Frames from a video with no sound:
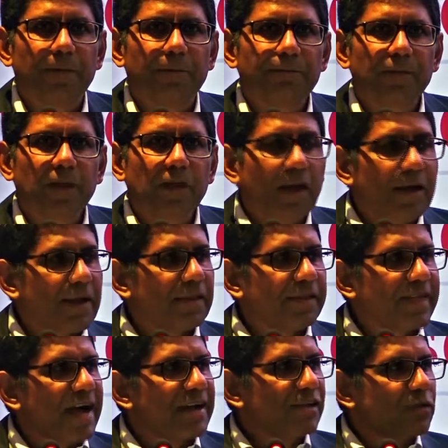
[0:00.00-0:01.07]
Right? I
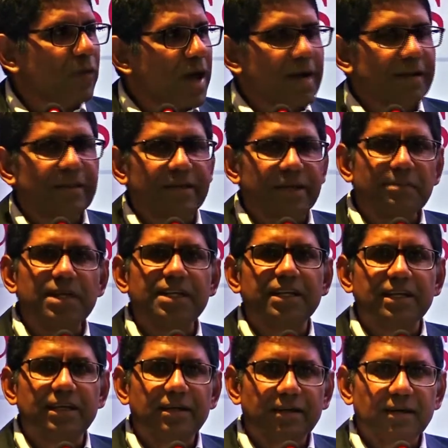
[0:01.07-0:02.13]
think that is where the
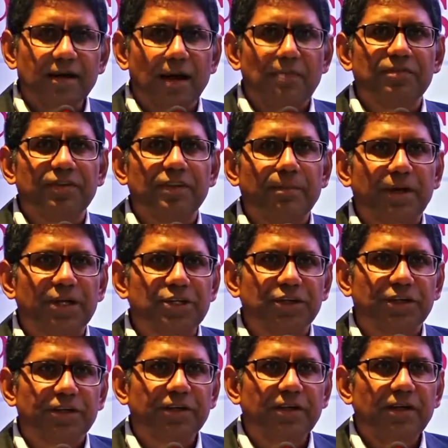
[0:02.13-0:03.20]
DBT comes in the
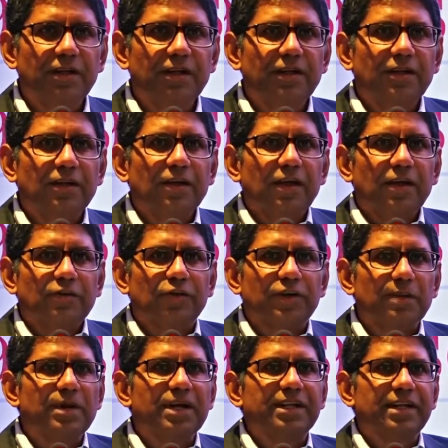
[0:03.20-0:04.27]
picture. So
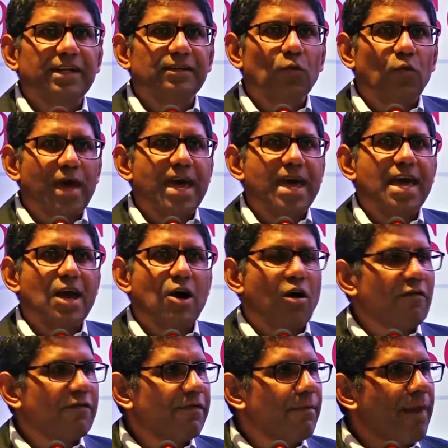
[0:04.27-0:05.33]
DBT is a way
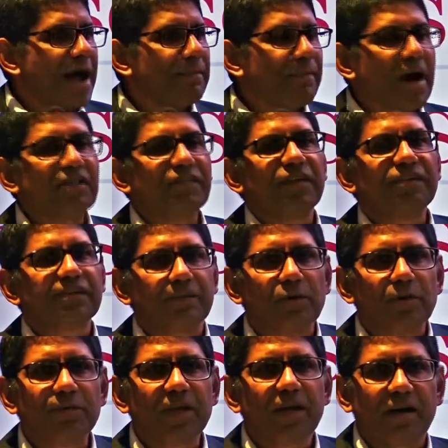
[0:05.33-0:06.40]
of bypassing some
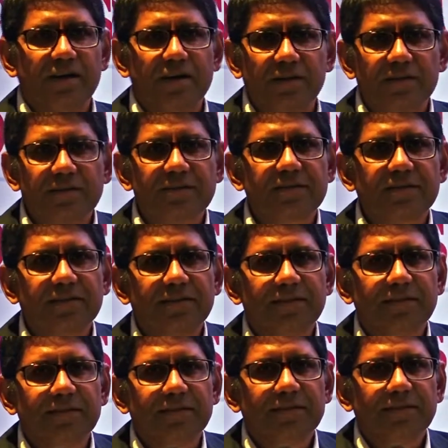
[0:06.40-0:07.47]
of the hurdles,
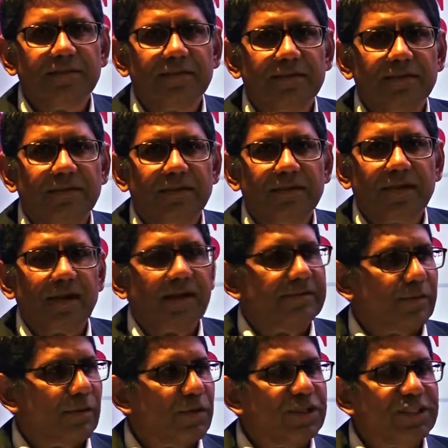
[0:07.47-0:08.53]

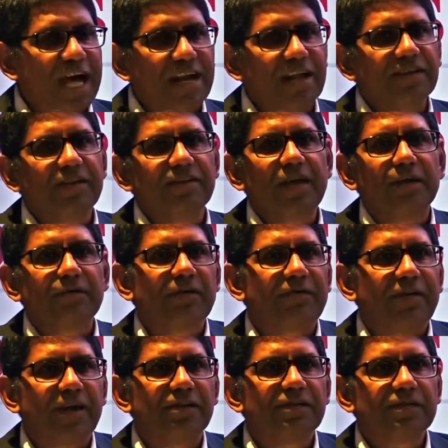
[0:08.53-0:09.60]
some of the challenges that we
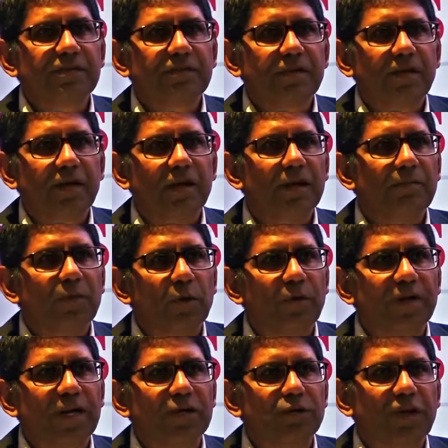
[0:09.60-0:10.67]
face in
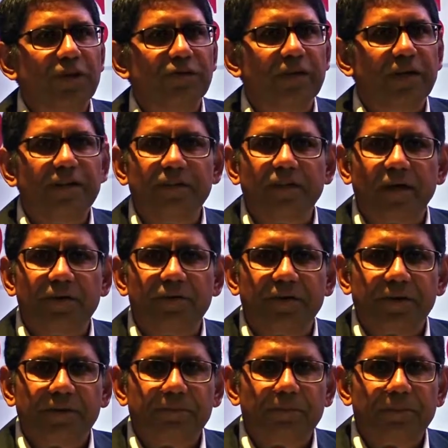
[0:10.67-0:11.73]
improving education in the
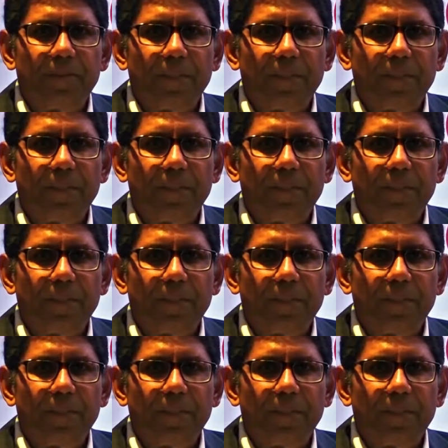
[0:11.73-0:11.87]
country.